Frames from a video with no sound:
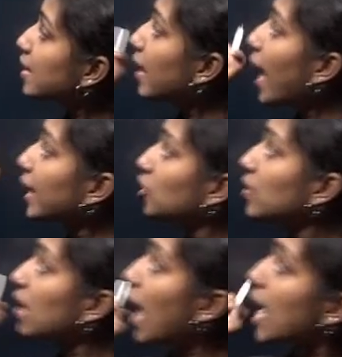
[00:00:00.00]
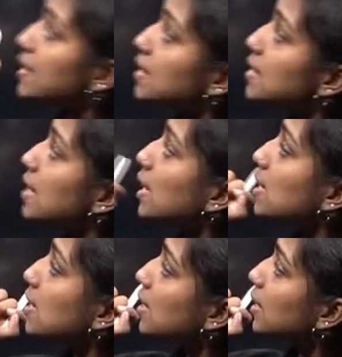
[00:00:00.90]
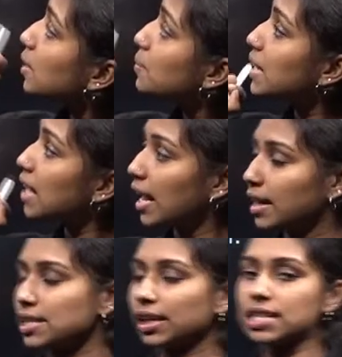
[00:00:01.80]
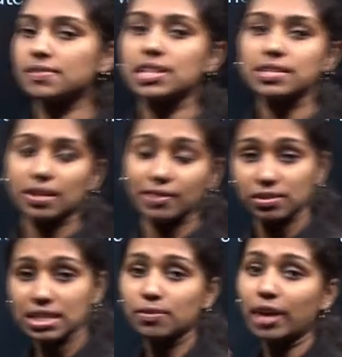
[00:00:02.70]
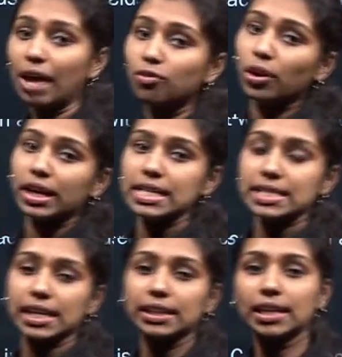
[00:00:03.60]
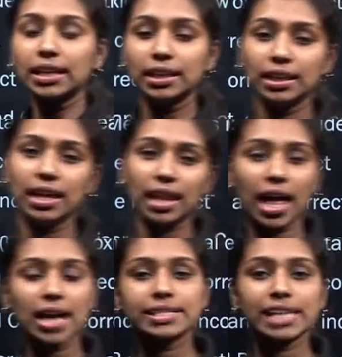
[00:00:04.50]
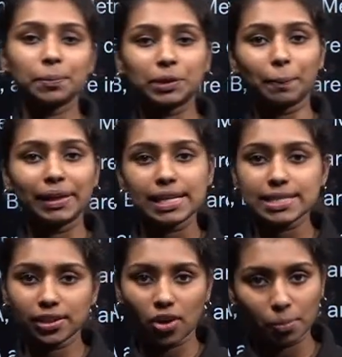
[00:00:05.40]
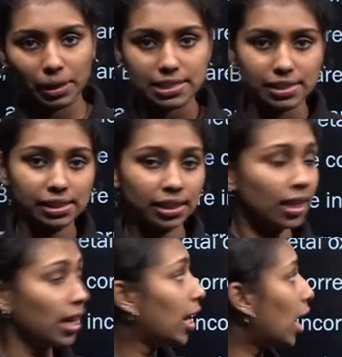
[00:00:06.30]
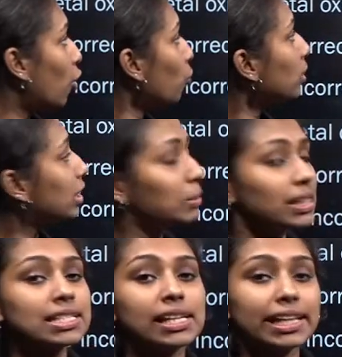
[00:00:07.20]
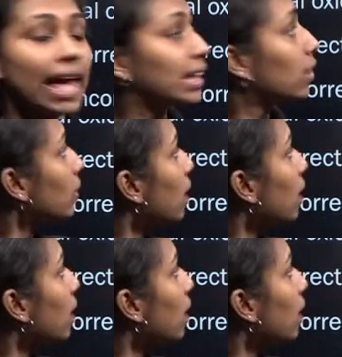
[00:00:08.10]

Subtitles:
react with acids and liberate hydrogen gas, which is we have already seen in the last chapter, metals and non-metals, right? How the metals are reacting with